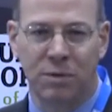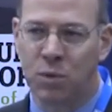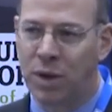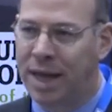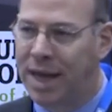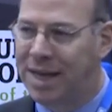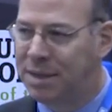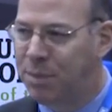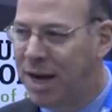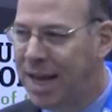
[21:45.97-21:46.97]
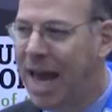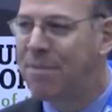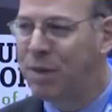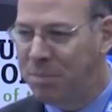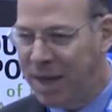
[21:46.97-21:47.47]
There was one case about a
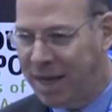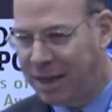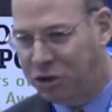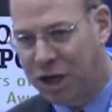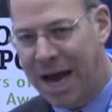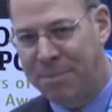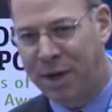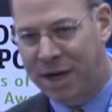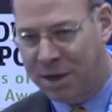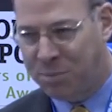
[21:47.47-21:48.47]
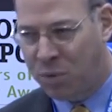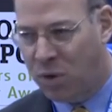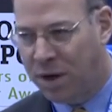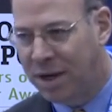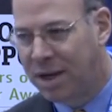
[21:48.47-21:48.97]
cabinet-making shop at an
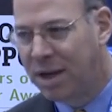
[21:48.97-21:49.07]
airport.